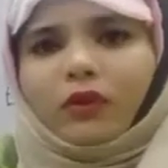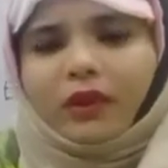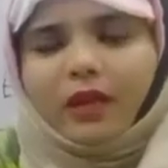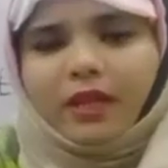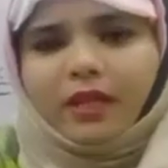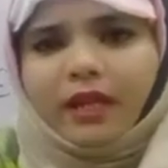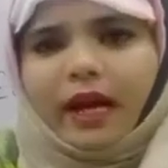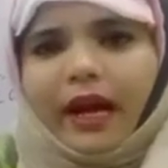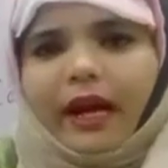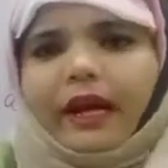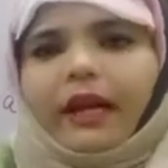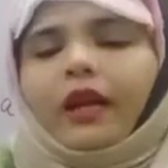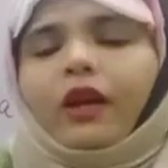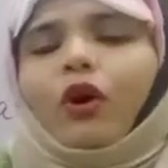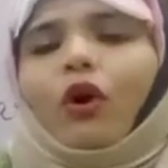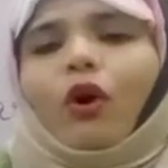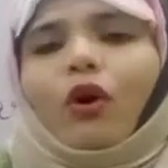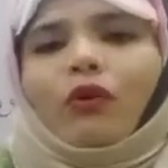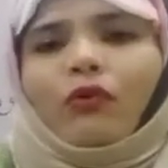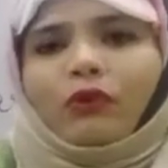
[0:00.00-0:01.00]

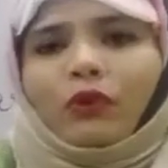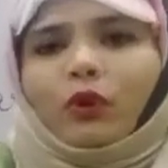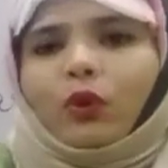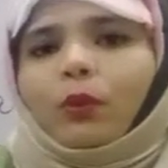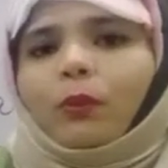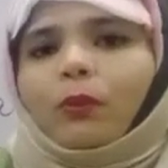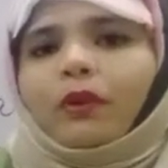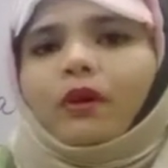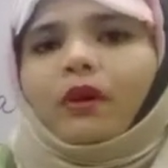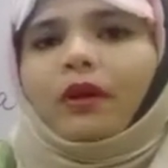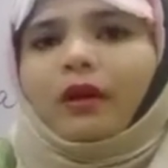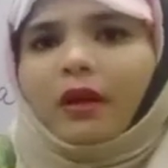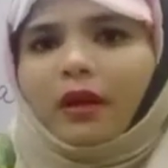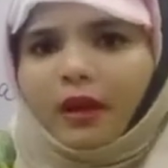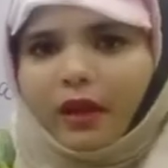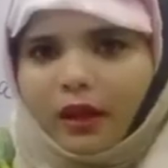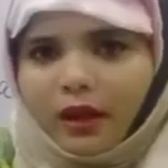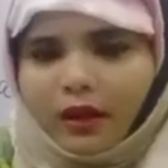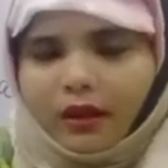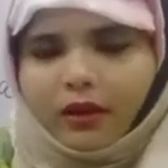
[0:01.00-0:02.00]
designing of human
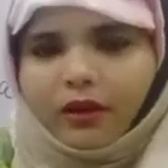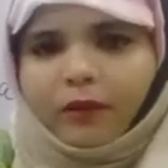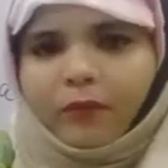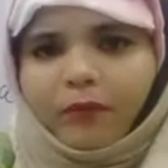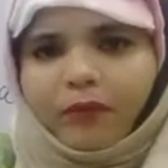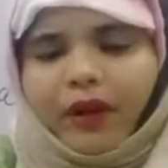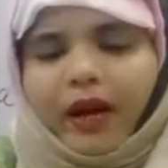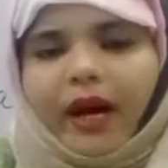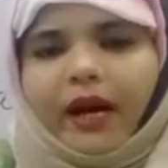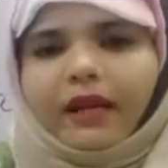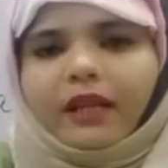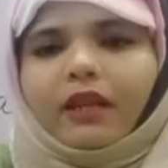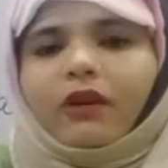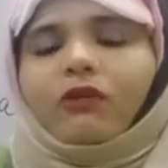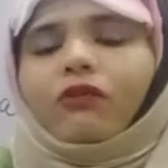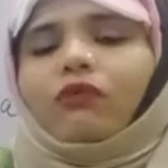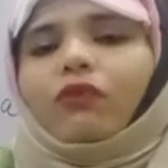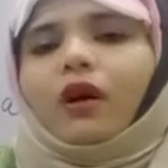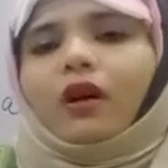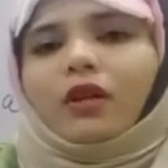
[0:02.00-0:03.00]
ear and the
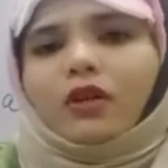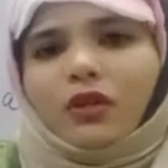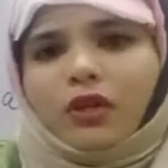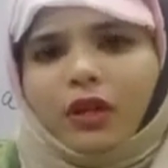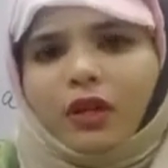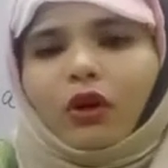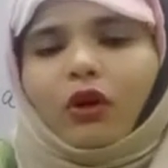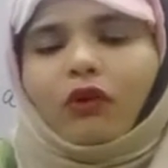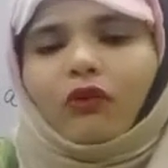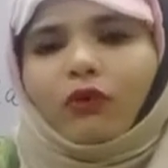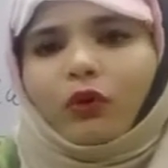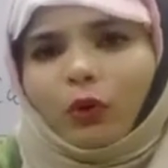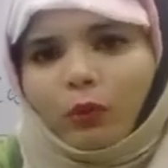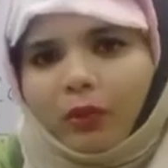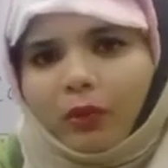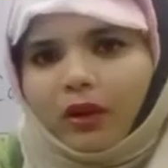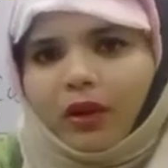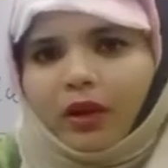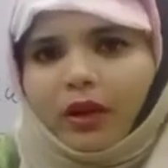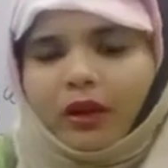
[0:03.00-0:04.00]
functioning of
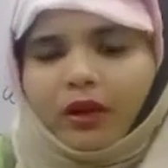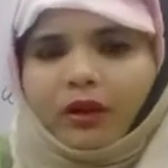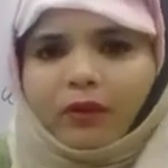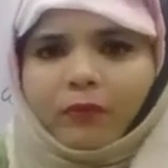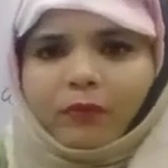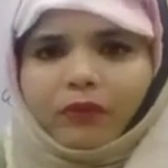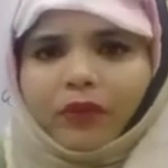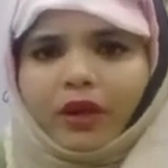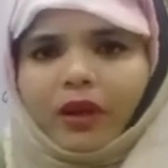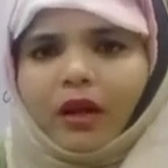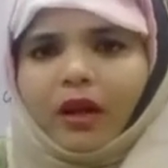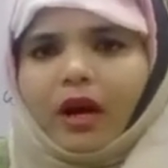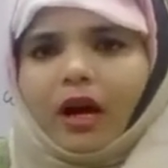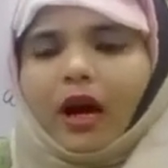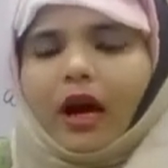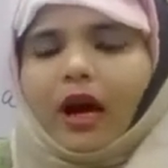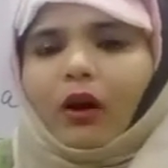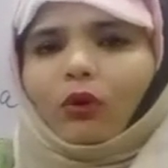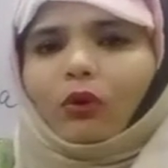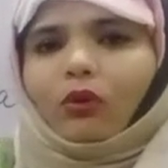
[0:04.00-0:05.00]
human ear.
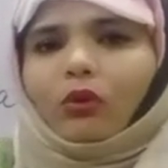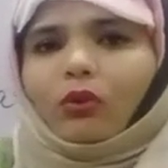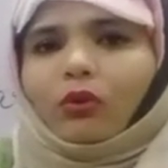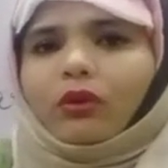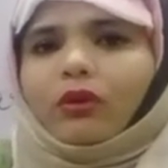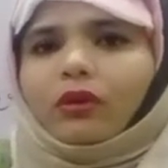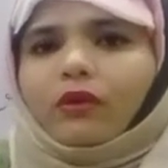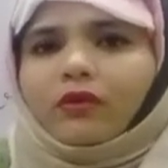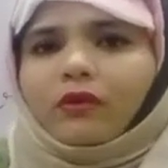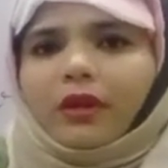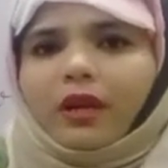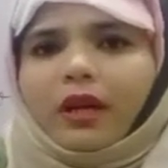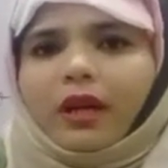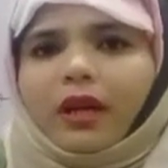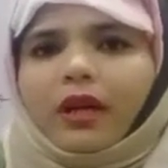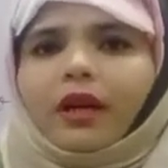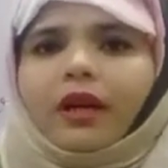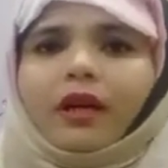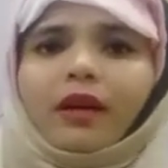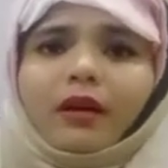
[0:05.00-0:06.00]
How do
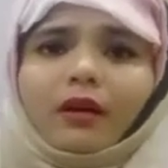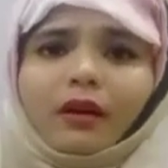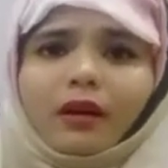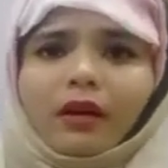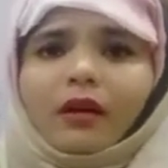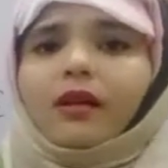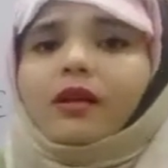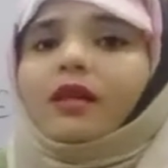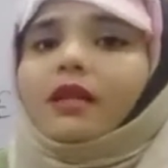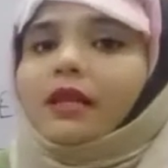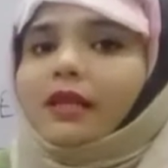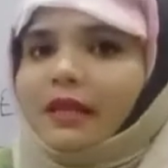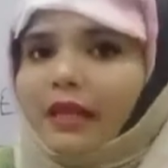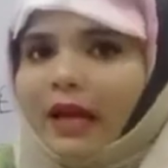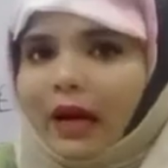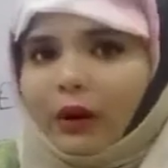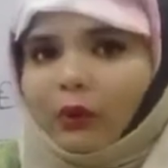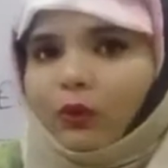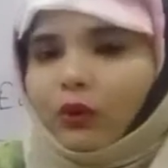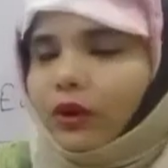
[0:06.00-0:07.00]
we hear
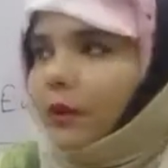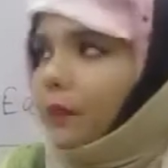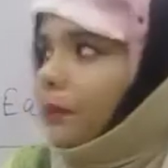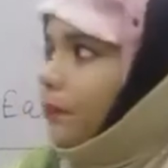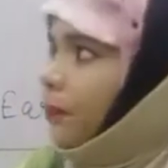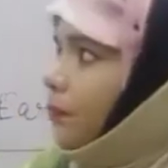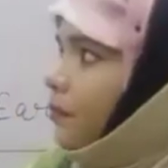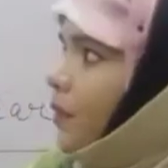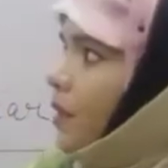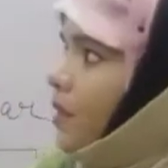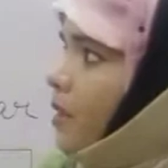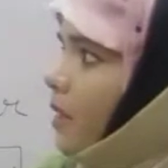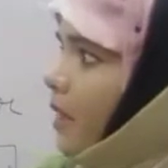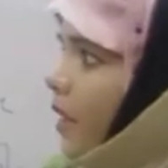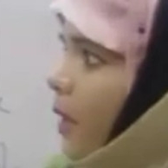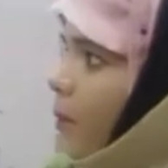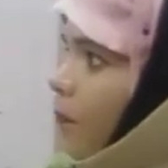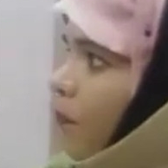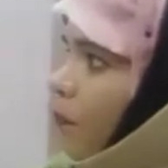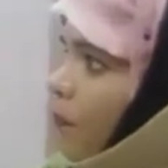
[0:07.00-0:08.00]
sound?
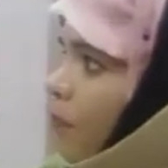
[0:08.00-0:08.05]
See,